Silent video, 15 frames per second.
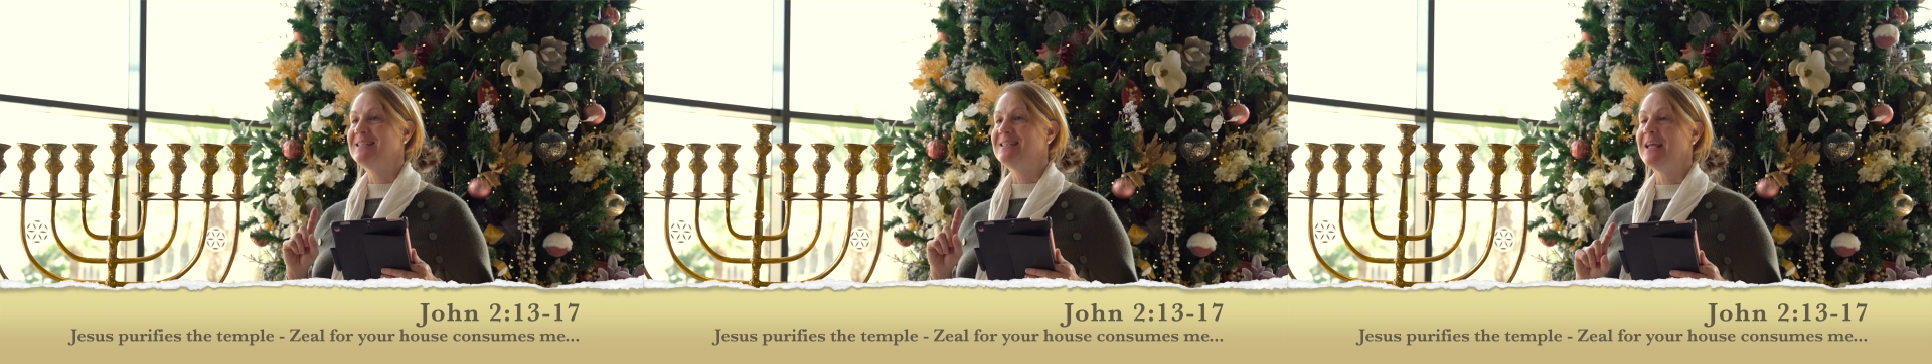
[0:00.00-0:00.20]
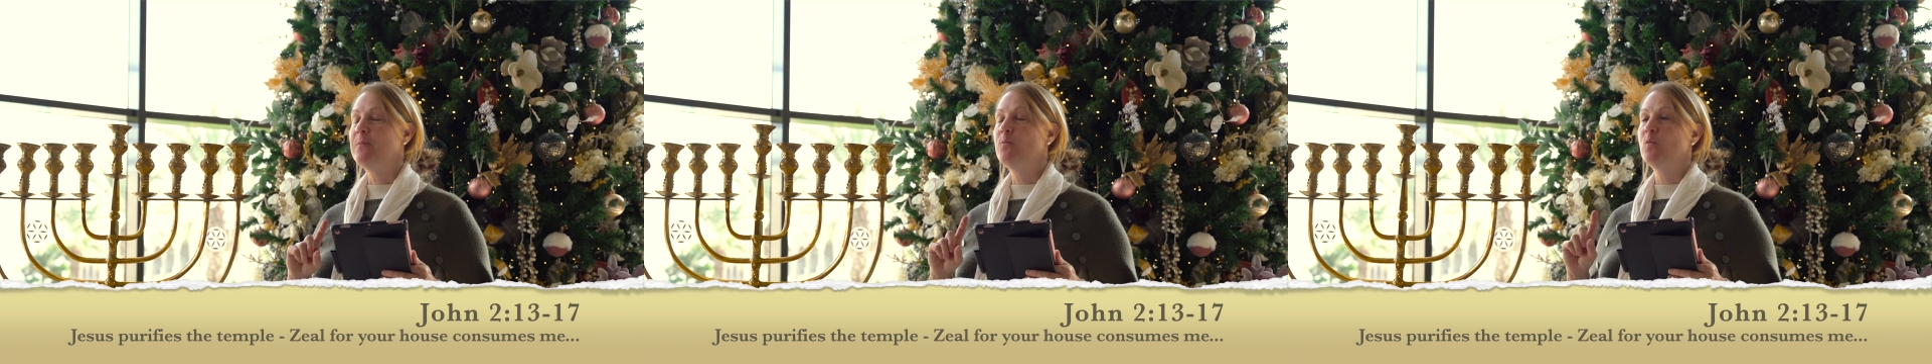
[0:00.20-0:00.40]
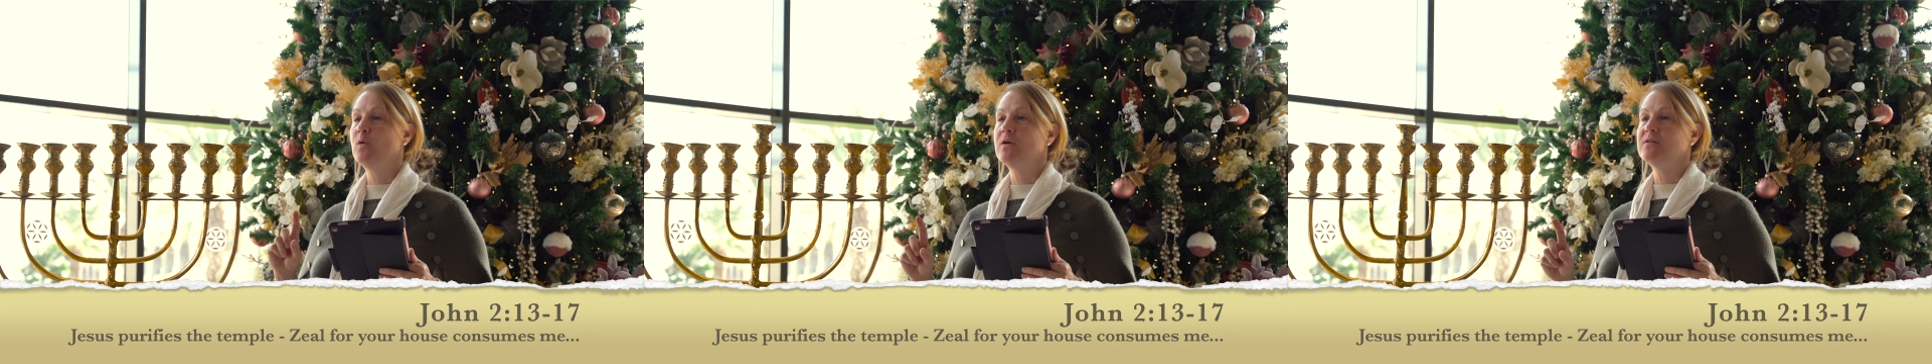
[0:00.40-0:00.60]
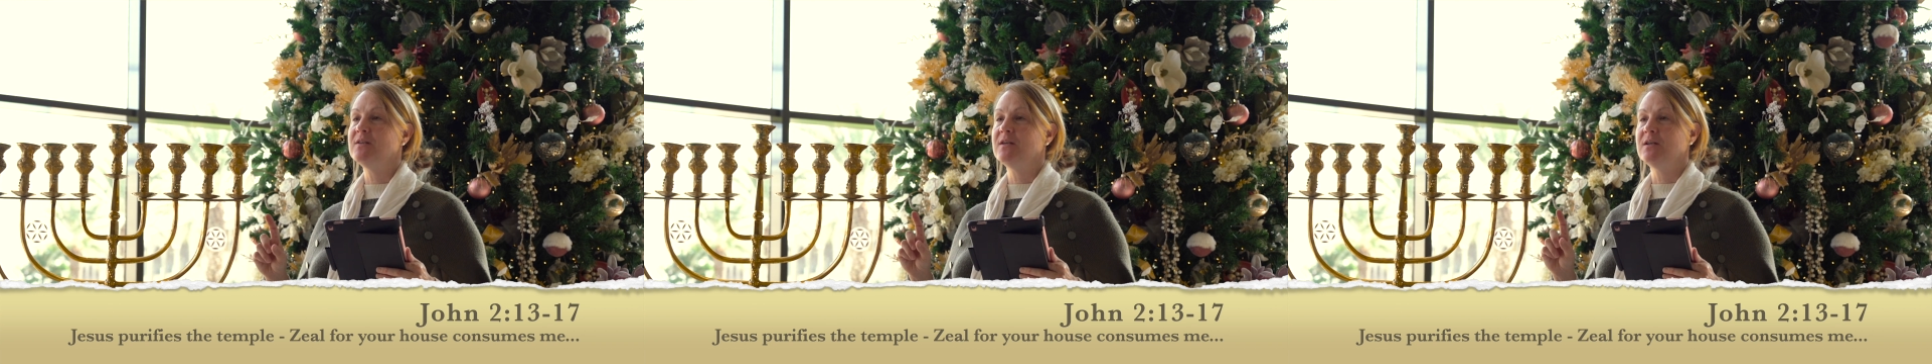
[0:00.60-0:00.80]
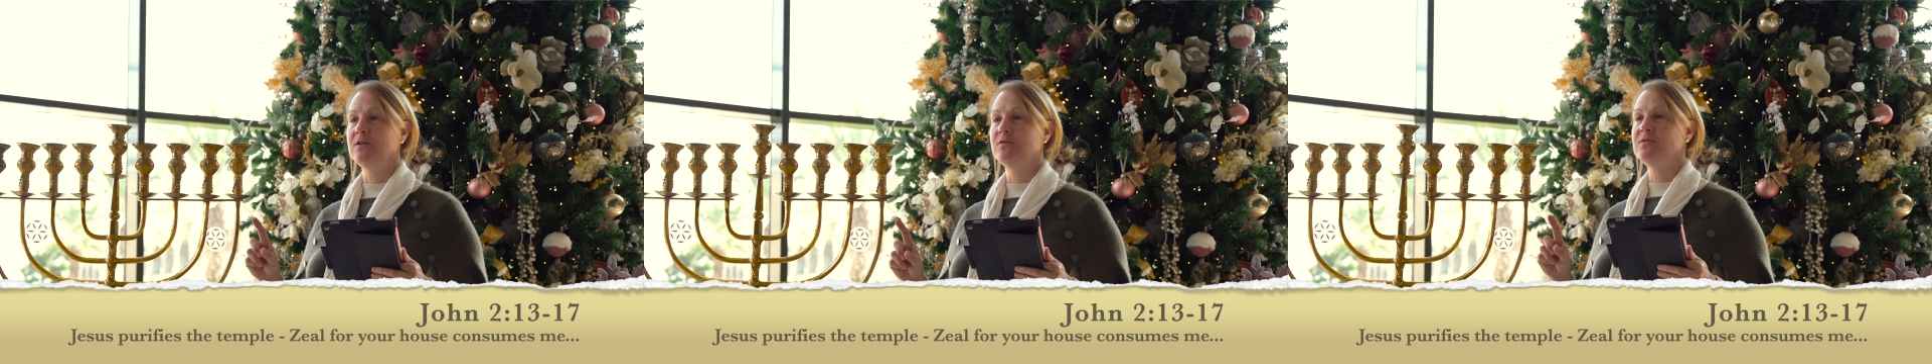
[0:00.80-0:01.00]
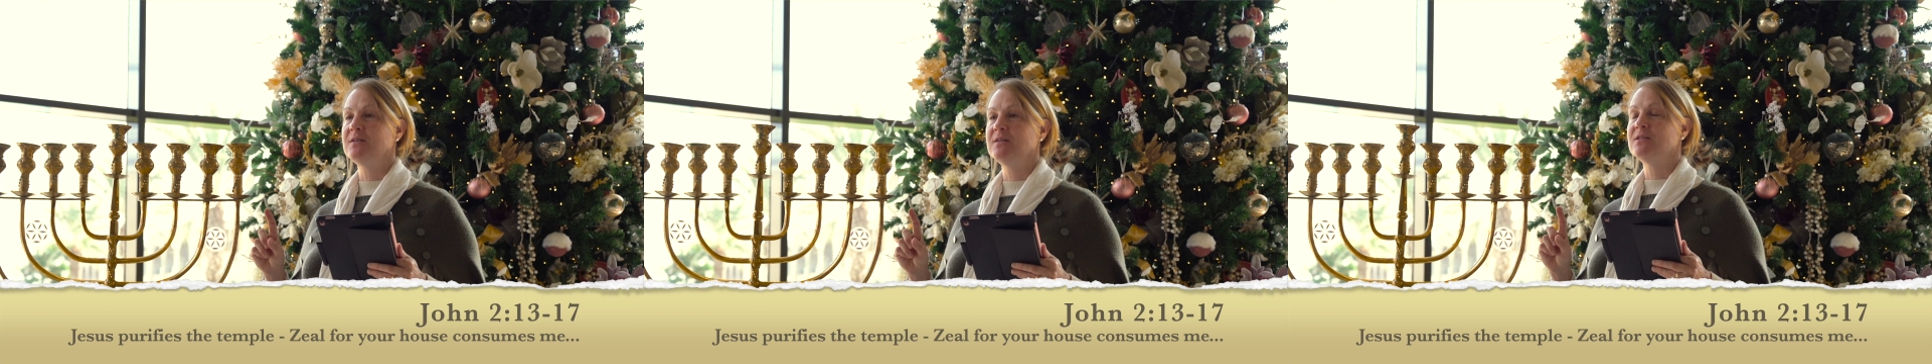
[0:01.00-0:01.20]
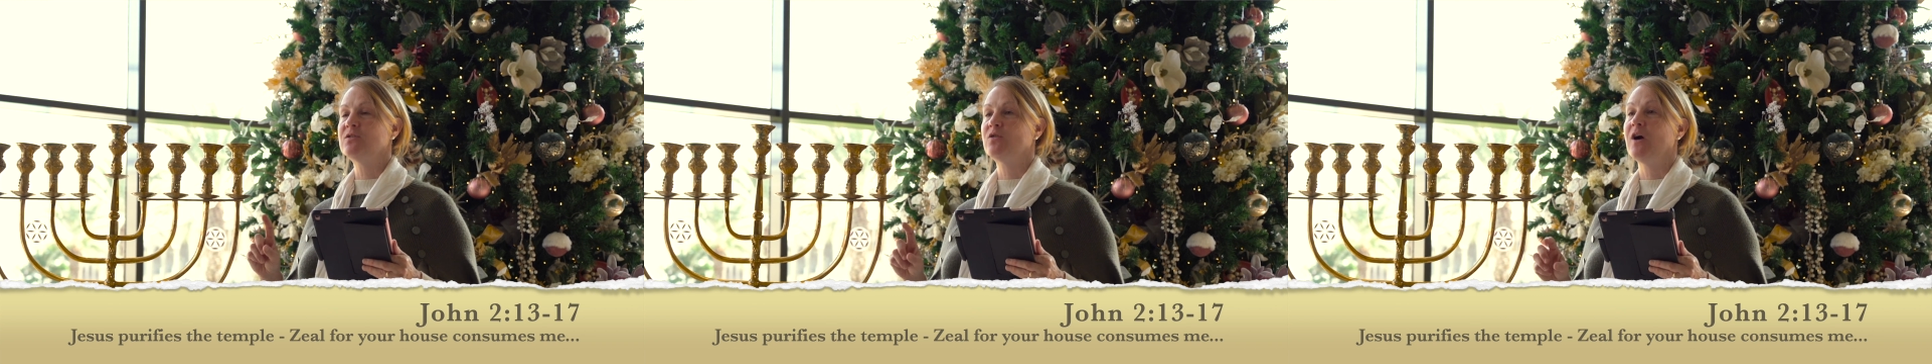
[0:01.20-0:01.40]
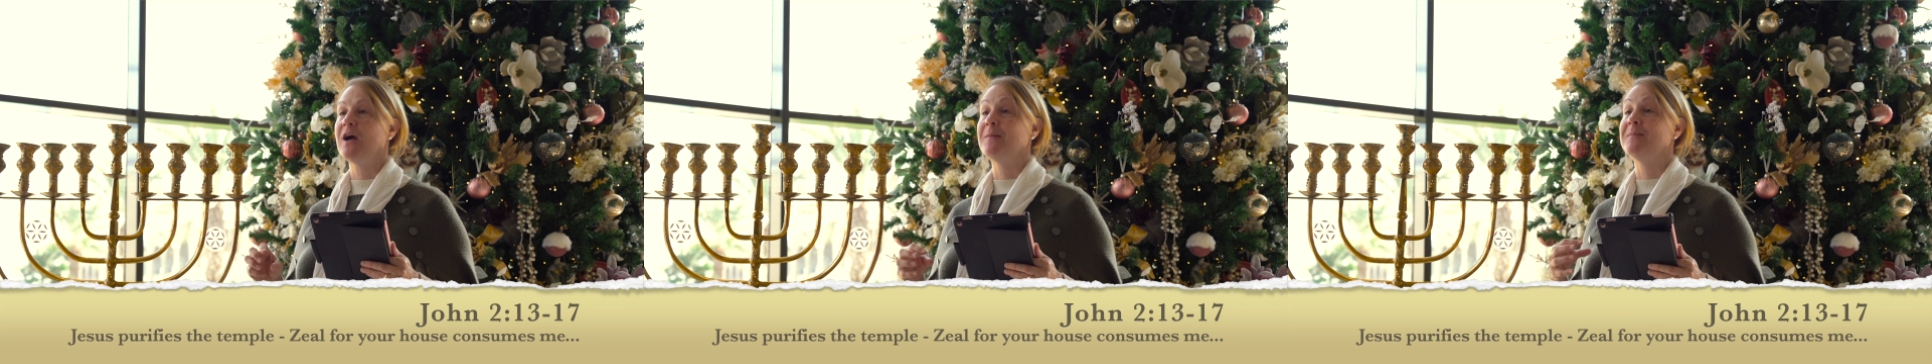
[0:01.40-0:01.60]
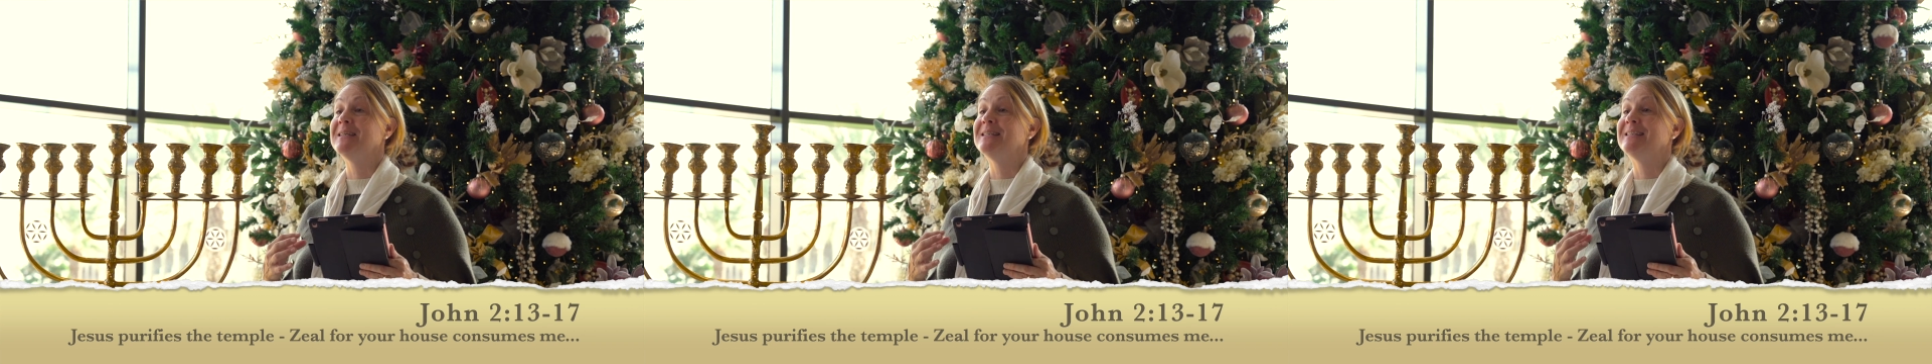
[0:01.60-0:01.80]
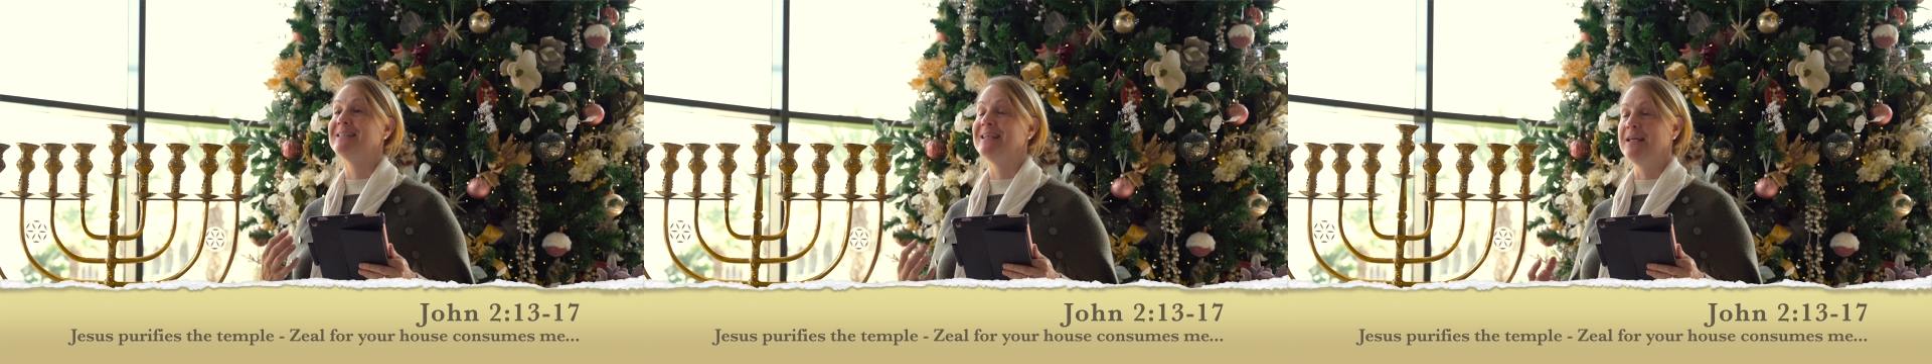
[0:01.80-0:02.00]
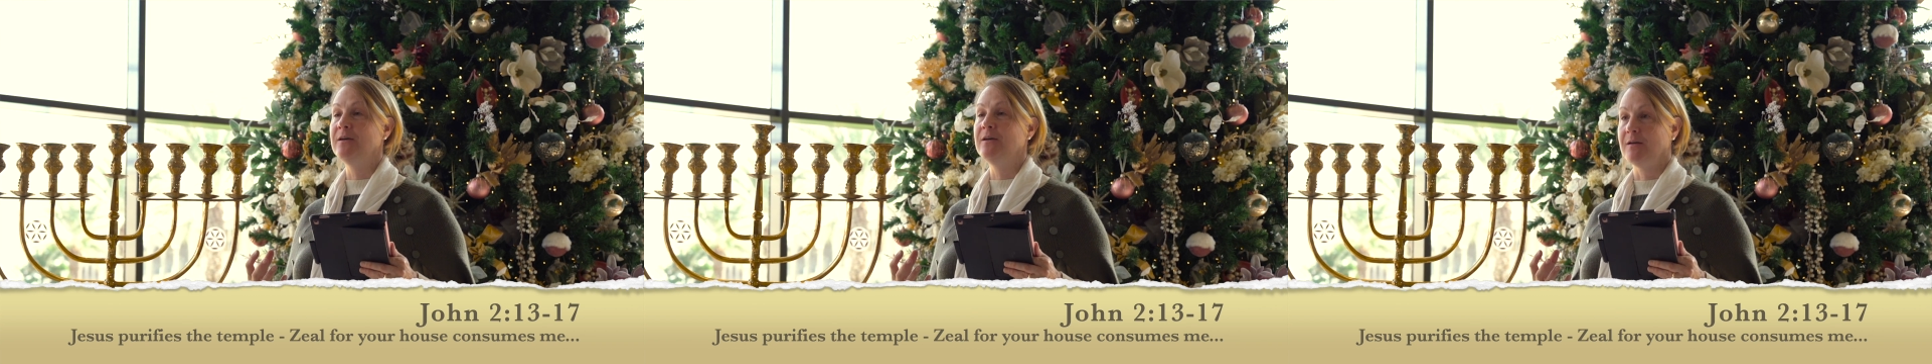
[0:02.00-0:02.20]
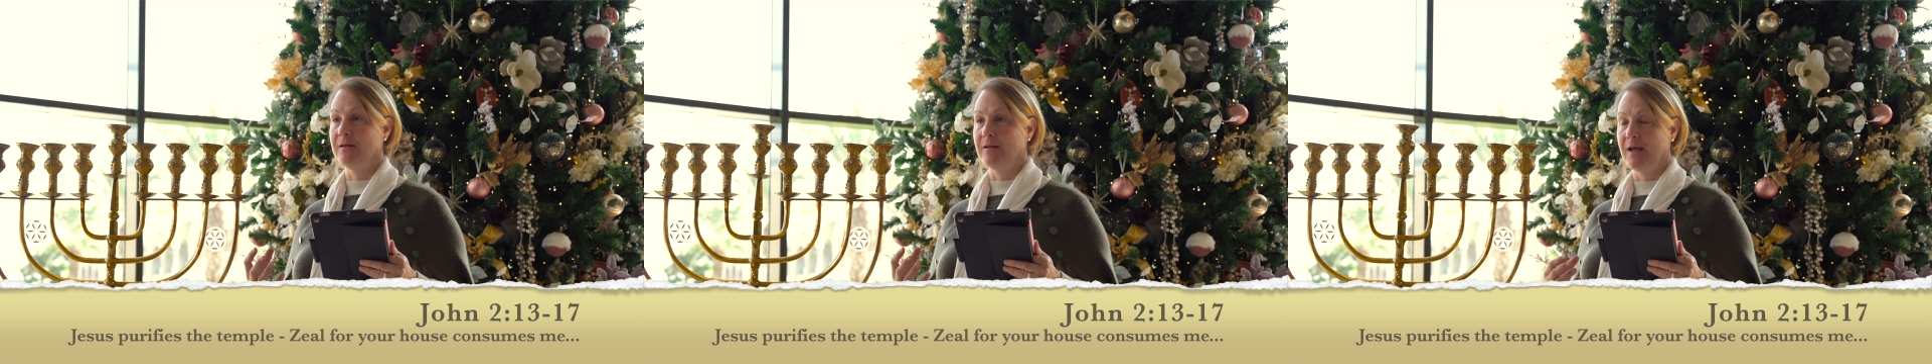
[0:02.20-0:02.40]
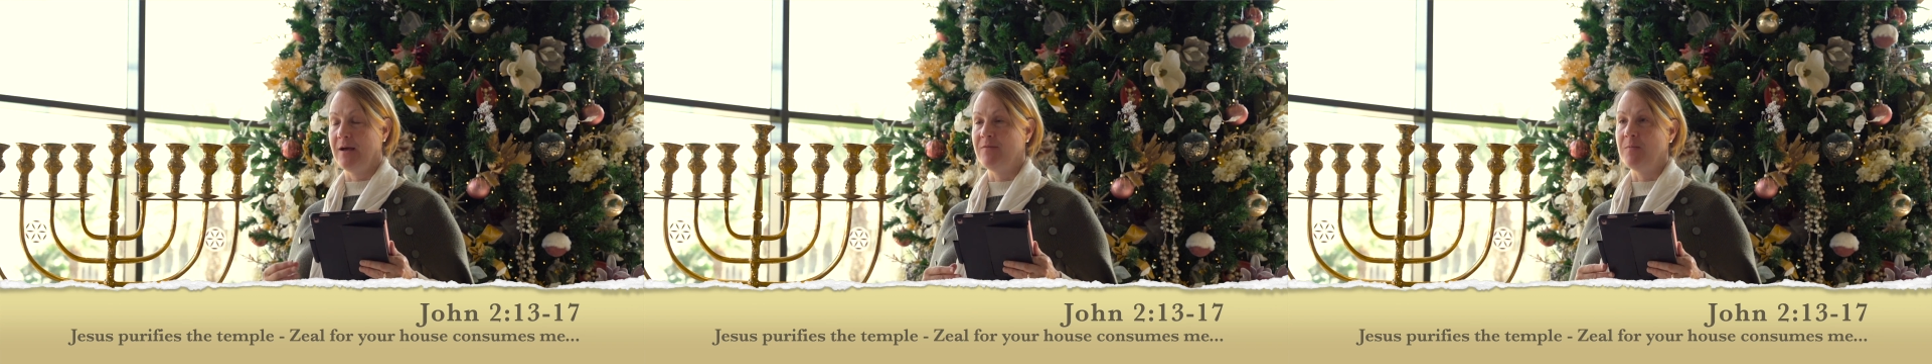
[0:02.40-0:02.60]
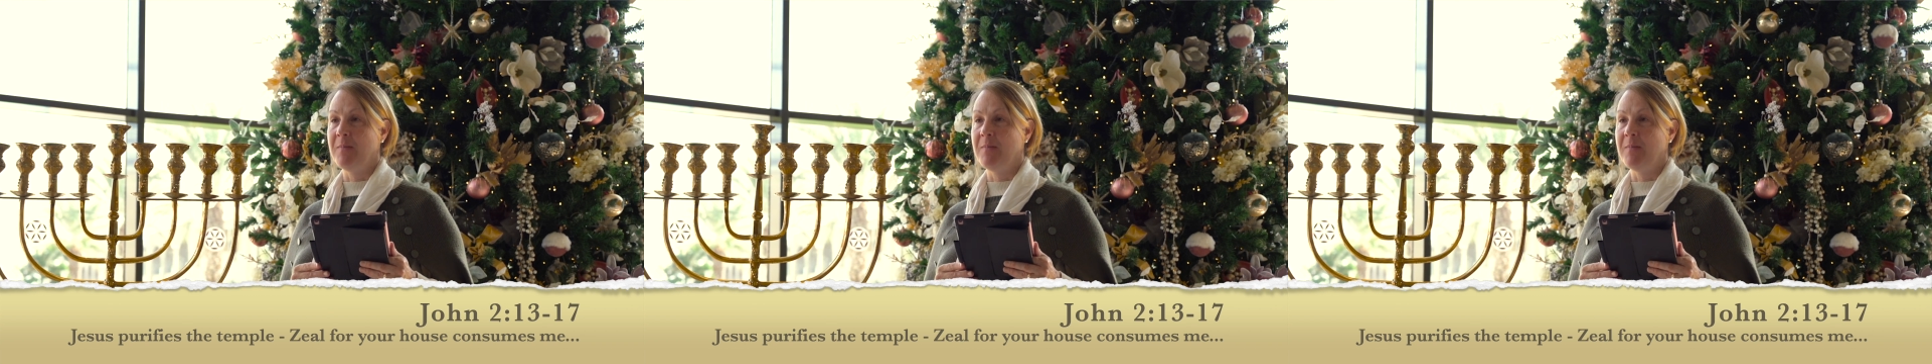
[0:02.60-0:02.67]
The same words that are used to describe the zeal